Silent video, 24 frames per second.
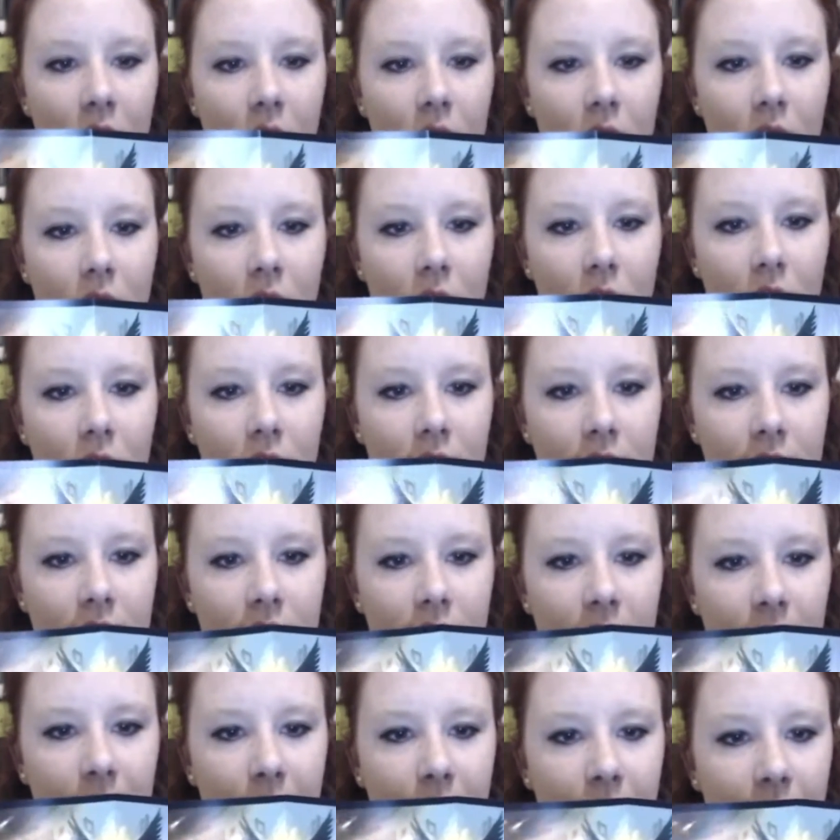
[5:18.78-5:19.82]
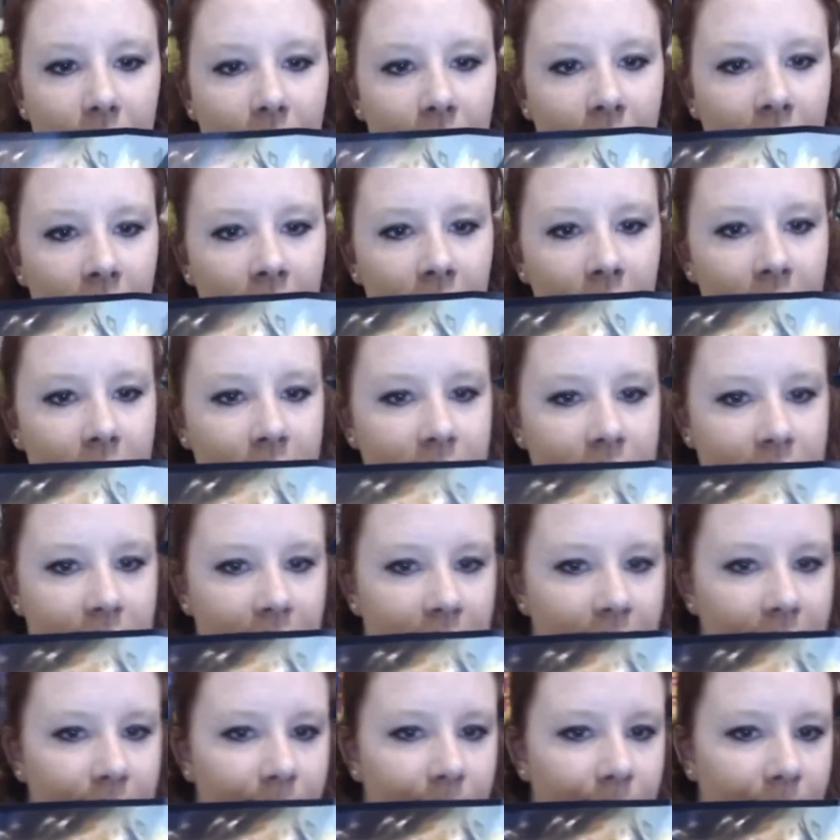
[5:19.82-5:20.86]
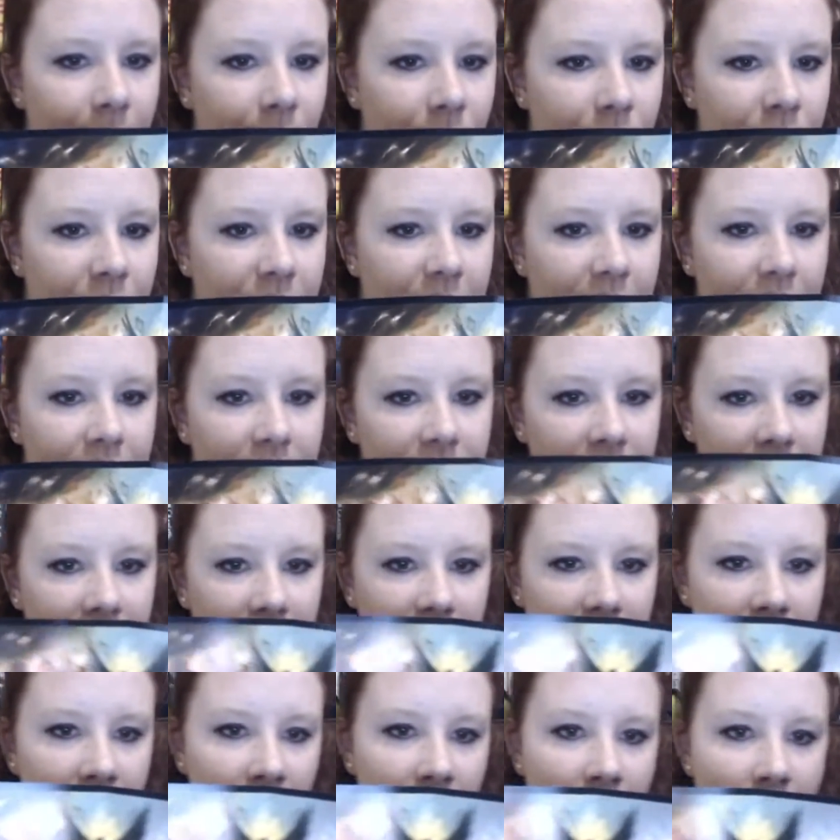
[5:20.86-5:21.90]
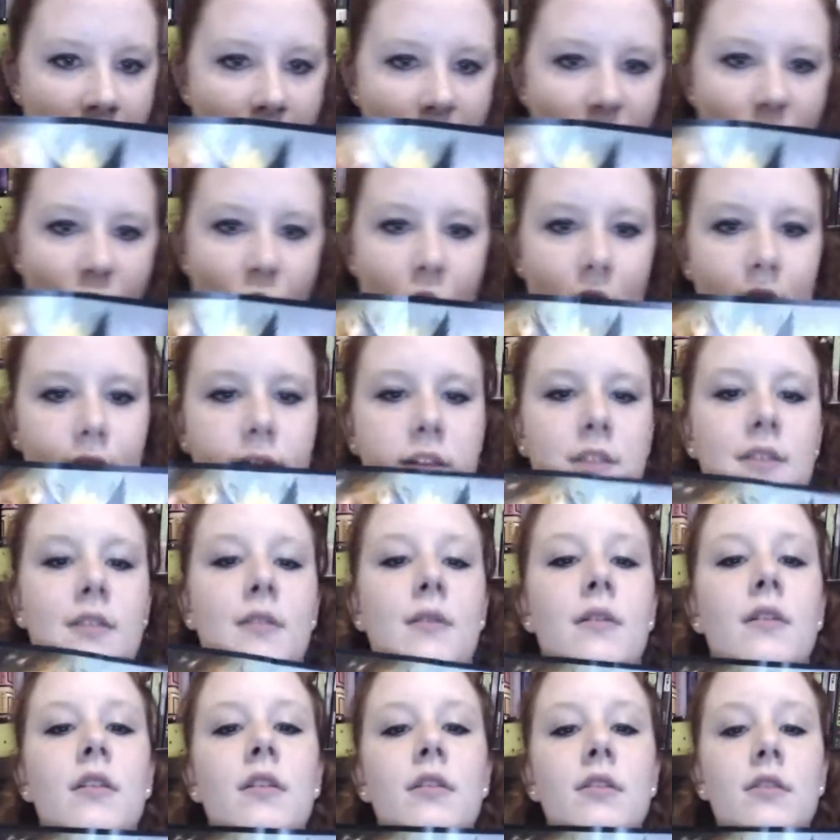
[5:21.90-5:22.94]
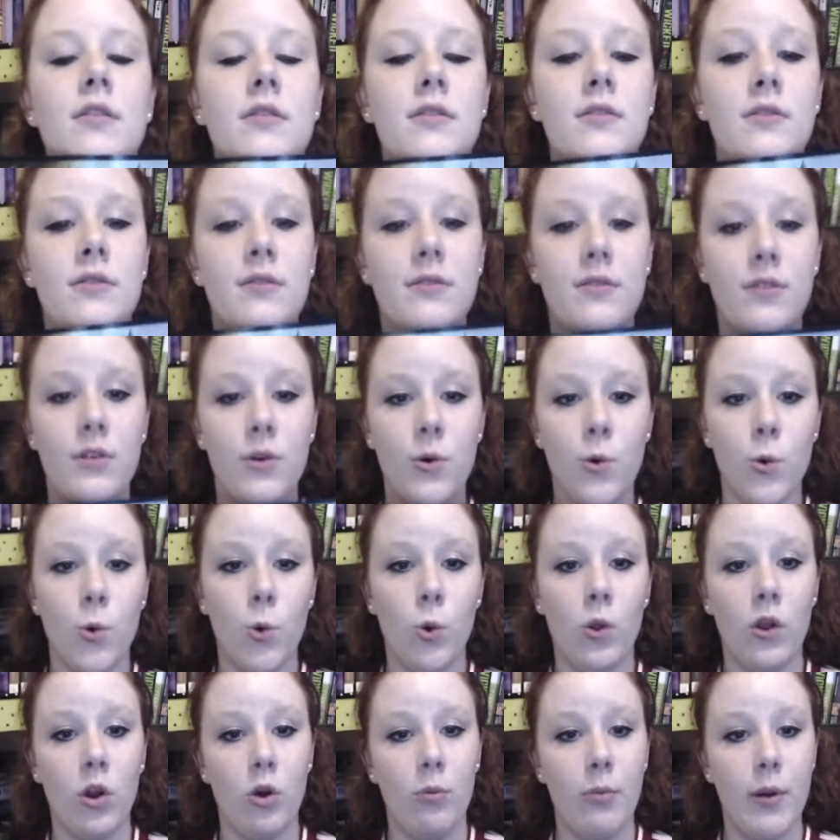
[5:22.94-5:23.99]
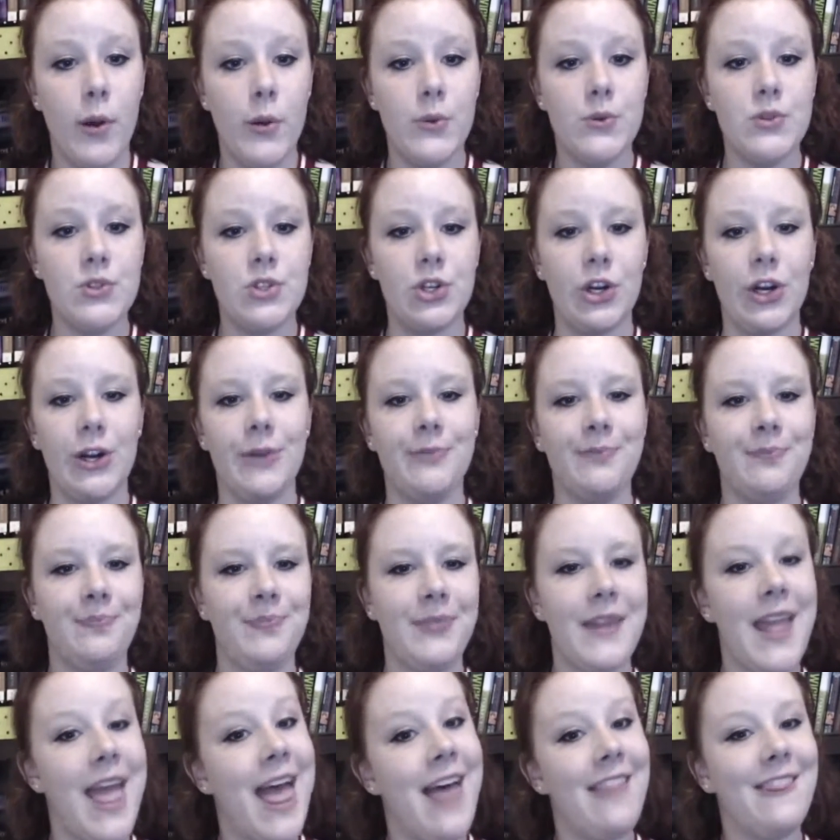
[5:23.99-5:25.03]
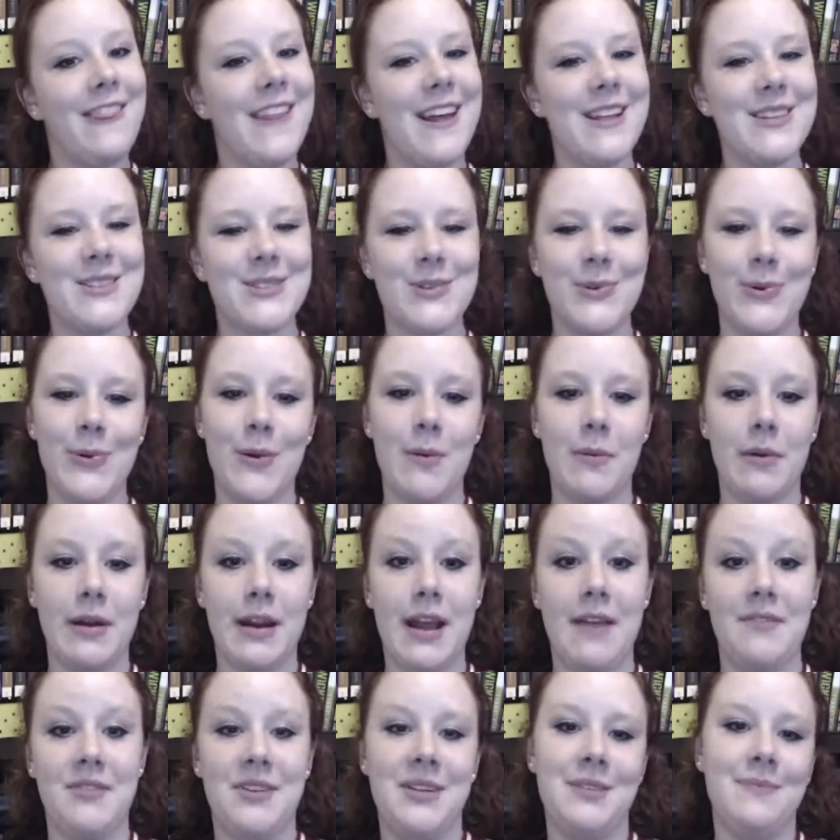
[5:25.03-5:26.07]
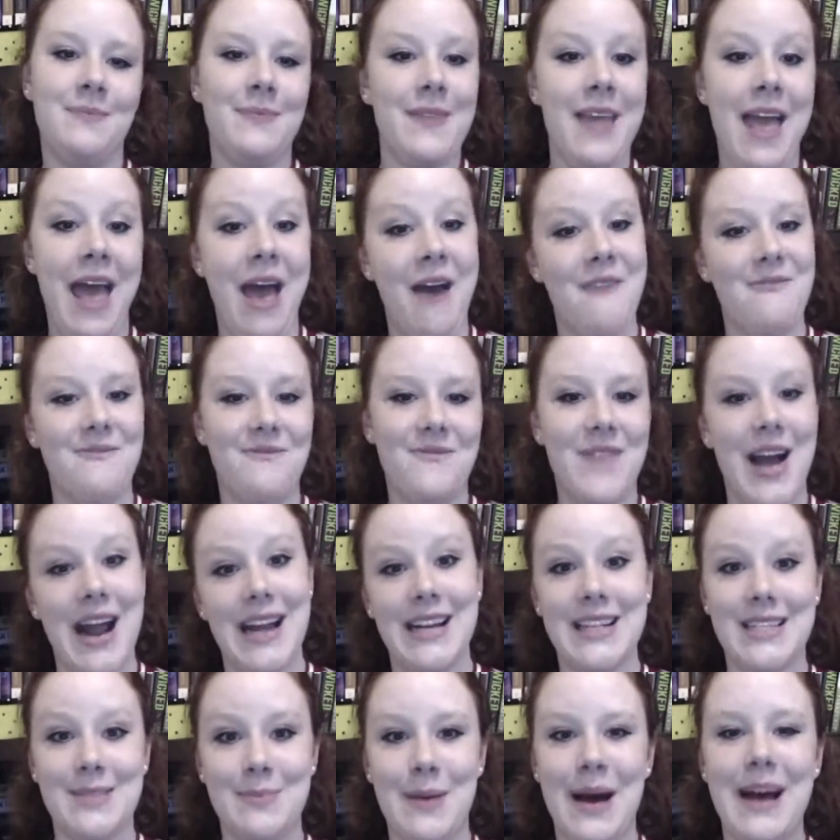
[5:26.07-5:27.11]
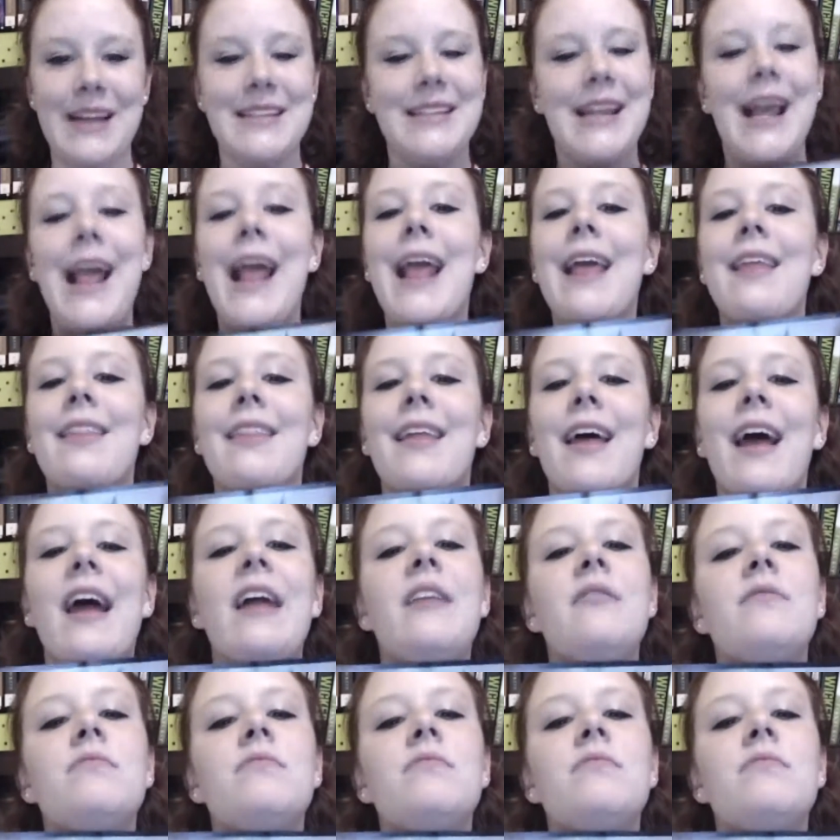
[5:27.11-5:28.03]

all of the book covers like melded into one cool little poster. That's cool. I'm gonna have to find a spot to hang that.